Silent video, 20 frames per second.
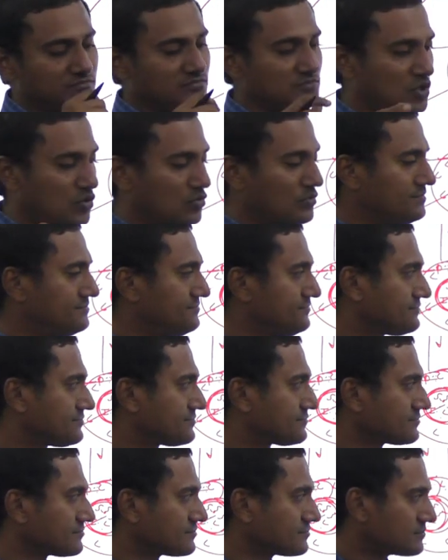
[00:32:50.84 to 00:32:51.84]
Now,
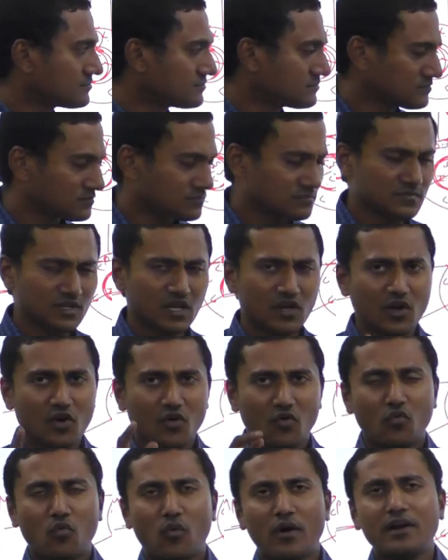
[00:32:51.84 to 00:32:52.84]

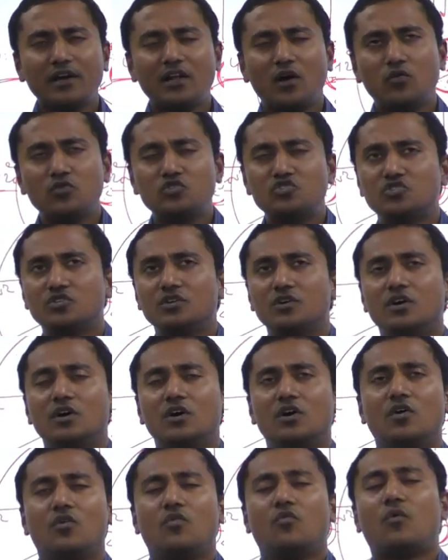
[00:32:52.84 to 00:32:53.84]
one doubt
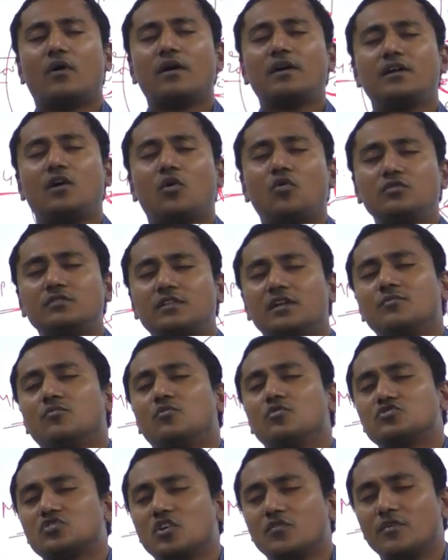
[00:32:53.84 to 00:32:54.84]
that
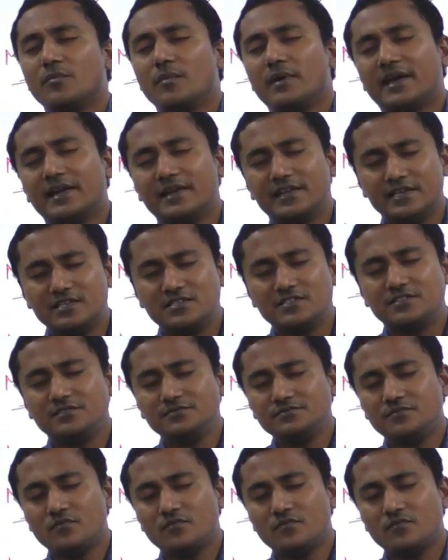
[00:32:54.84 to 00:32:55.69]
most of you may get is,